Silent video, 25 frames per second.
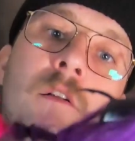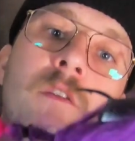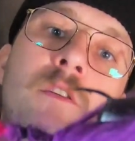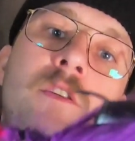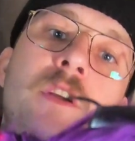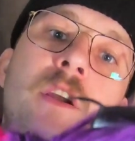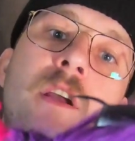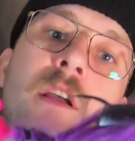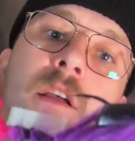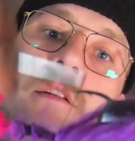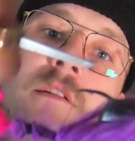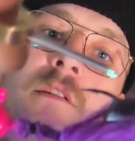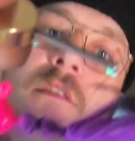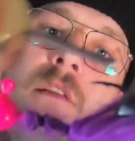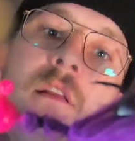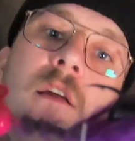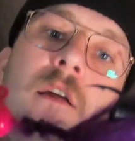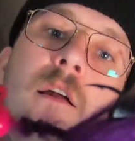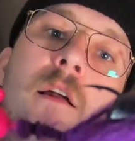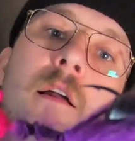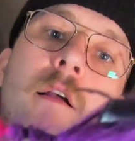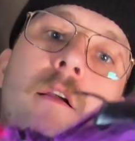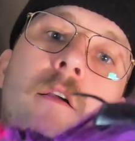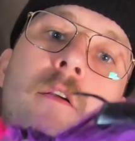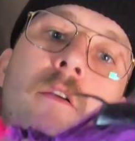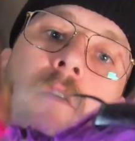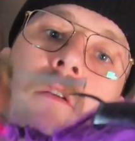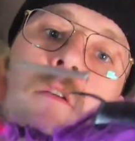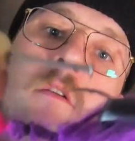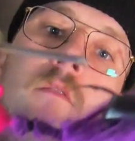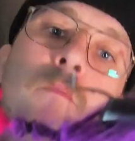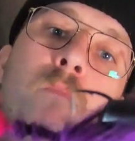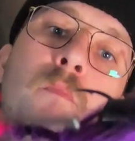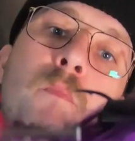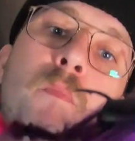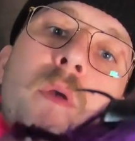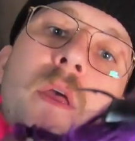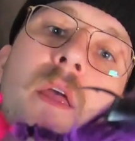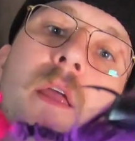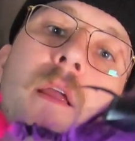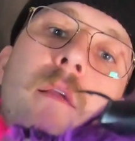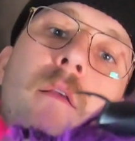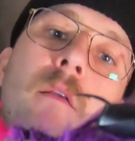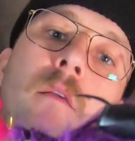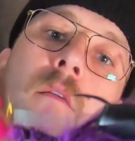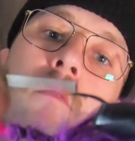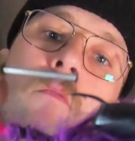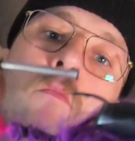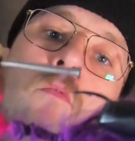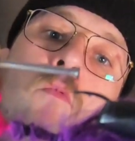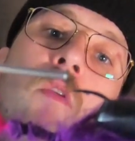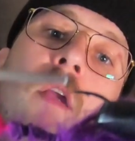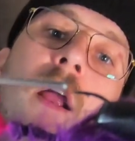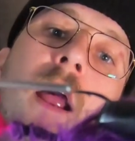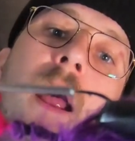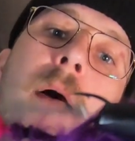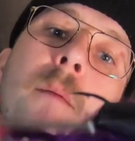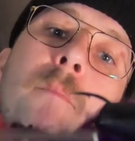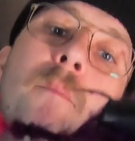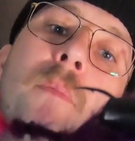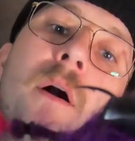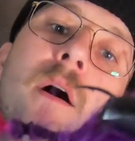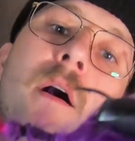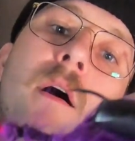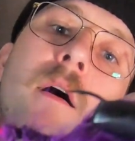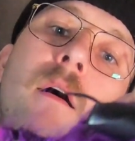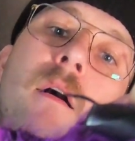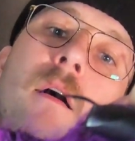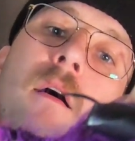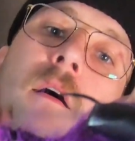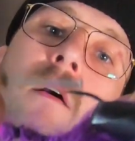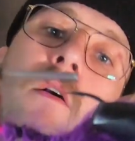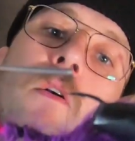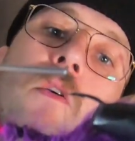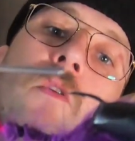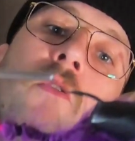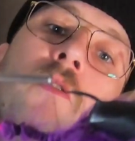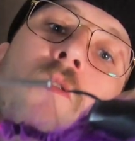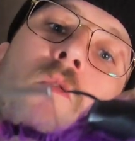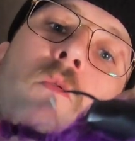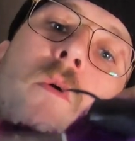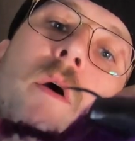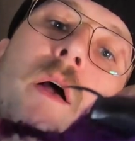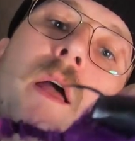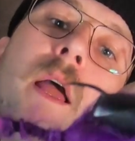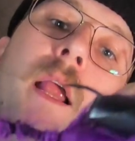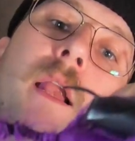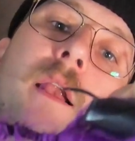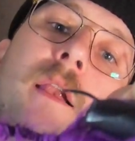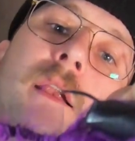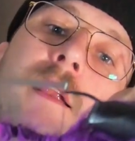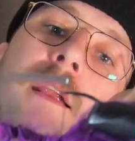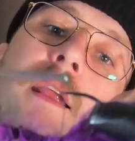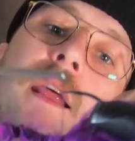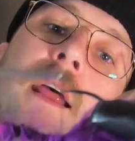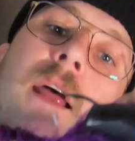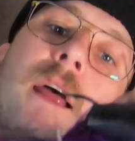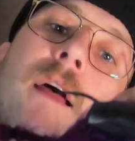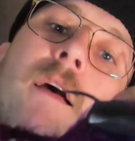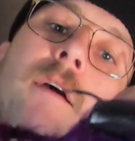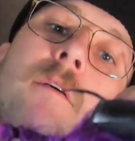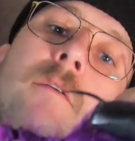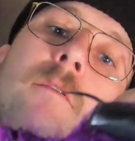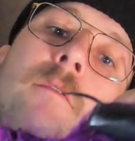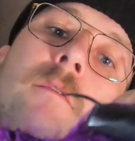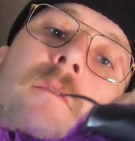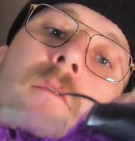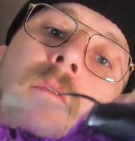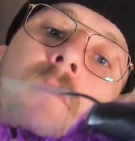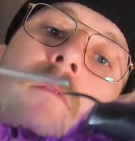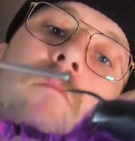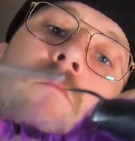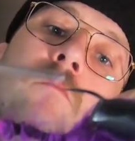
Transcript: Just like a good big wrap all the way down.